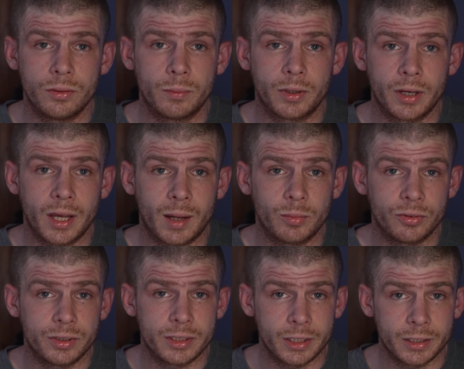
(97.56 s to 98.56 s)
the bunny hop
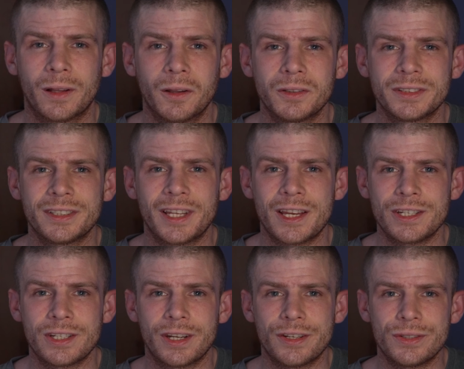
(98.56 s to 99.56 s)
360. Pay close
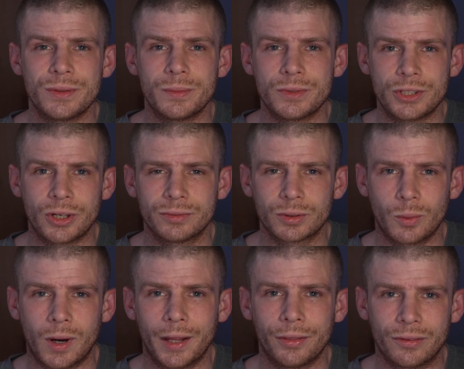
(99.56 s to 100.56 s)
attention as you jump
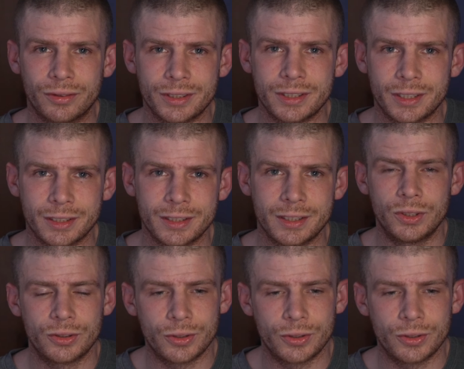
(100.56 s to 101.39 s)
squat 360. What you're